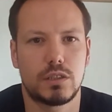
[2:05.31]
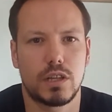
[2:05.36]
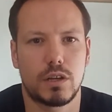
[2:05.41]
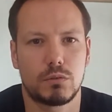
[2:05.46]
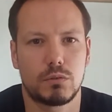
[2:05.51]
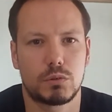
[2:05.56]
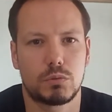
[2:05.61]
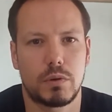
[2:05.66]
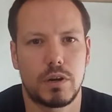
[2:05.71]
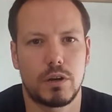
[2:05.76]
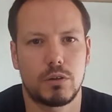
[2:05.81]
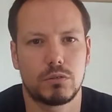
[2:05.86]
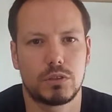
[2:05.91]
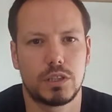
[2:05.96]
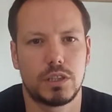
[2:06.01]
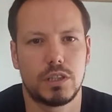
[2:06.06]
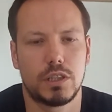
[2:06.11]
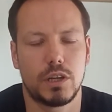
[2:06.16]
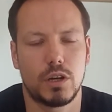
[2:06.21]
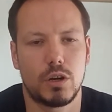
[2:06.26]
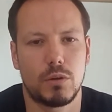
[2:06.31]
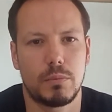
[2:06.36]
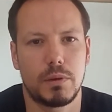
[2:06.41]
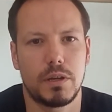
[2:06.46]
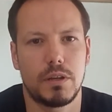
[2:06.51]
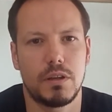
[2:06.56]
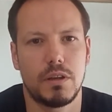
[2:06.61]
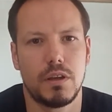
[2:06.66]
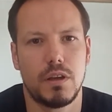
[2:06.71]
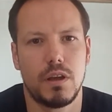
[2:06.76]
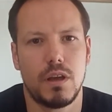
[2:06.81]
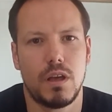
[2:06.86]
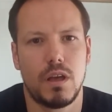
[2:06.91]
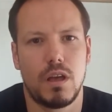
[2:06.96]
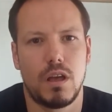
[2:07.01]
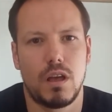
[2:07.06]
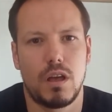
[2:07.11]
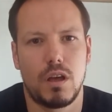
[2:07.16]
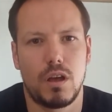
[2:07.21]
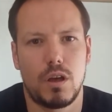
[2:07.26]
That was when I was in the army,
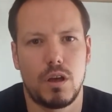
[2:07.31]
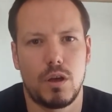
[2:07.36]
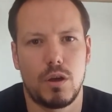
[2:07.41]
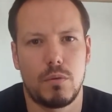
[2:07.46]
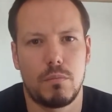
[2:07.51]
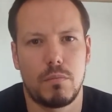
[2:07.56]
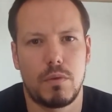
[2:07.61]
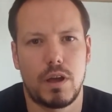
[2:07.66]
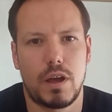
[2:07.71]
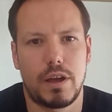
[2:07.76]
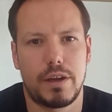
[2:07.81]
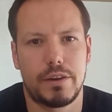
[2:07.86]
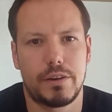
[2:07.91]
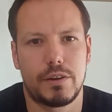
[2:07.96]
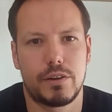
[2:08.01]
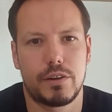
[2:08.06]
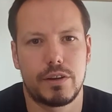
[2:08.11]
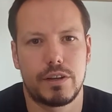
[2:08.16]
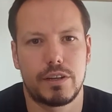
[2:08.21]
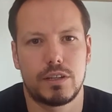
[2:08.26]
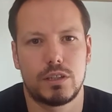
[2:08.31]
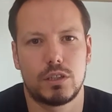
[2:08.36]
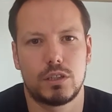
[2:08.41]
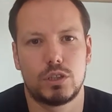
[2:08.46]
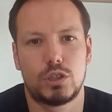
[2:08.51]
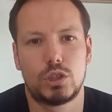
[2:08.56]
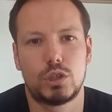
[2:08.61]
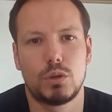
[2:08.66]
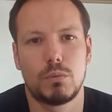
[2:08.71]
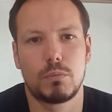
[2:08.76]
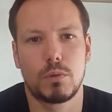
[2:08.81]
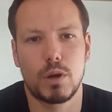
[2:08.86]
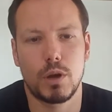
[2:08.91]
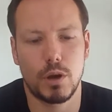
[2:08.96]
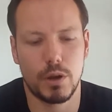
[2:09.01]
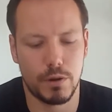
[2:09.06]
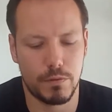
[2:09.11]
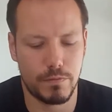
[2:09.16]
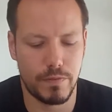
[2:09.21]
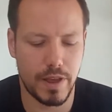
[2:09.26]
and some
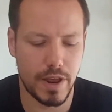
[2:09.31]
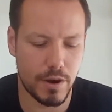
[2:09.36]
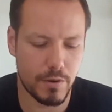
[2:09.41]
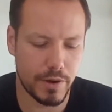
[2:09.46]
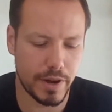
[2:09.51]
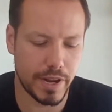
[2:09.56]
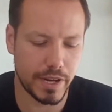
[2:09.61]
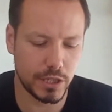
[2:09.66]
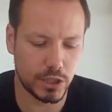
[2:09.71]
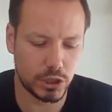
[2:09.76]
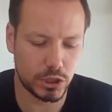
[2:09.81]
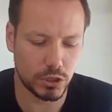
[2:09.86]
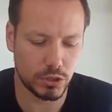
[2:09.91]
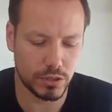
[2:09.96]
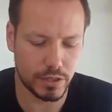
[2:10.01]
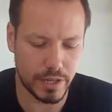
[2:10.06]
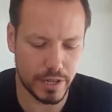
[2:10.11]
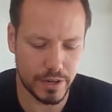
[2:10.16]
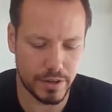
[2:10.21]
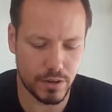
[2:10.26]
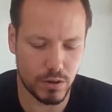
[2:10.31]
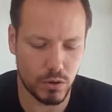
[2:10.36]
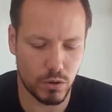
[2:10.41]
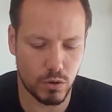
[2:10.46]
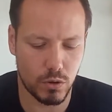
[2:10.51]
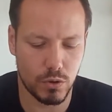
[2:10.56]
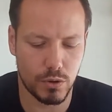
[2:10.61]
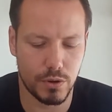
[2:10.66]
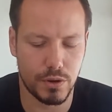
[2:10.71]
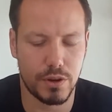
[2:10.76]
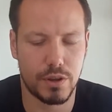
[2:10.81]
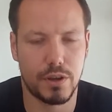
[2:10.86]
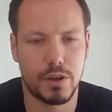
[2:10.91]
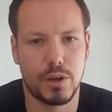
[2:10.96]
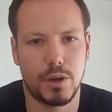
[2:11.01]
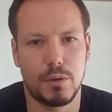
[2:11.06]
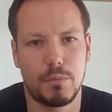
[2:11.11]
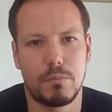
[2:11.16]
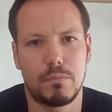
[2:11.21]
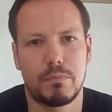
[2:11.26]
kind of variation then
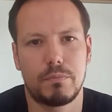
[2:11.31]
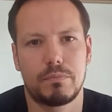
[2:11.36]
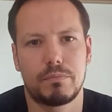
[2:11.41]
on